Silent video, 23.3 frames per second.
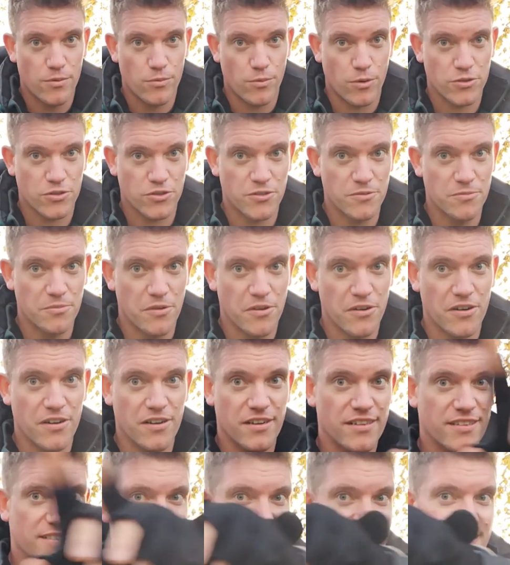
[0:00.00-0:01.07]
Watch some more
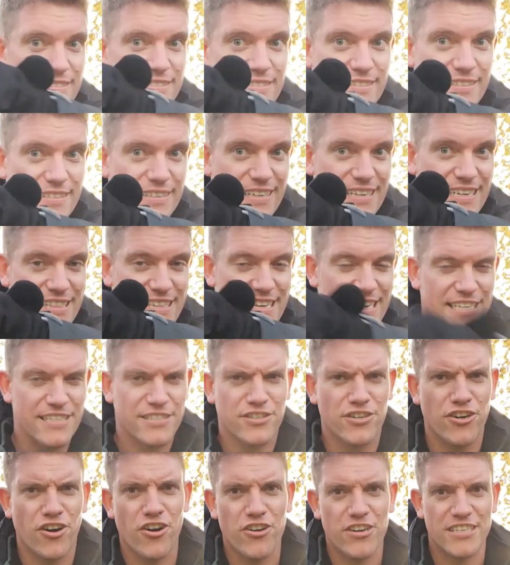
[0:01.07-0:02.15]
in these
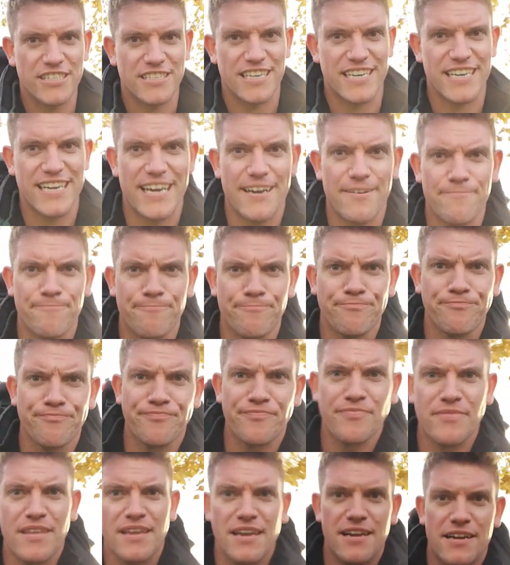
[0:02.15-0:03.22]
corners here.
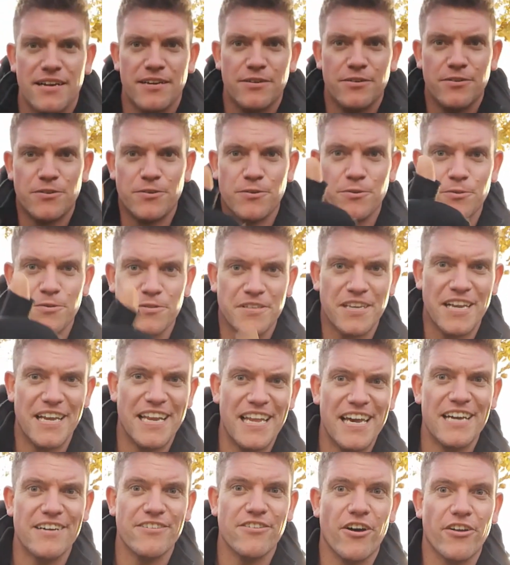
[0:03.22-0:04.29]
See you
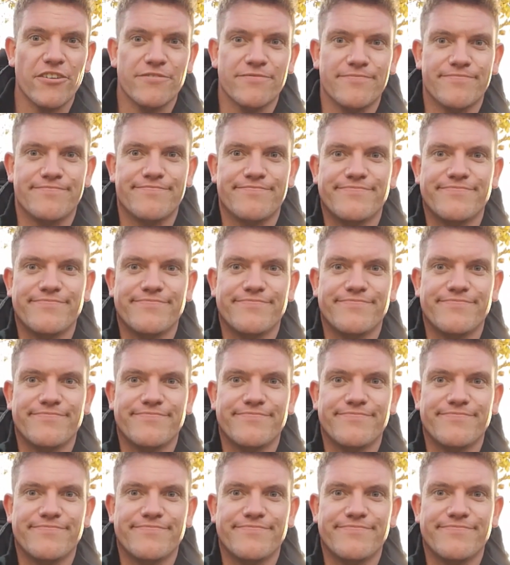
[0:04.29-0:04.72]
later on.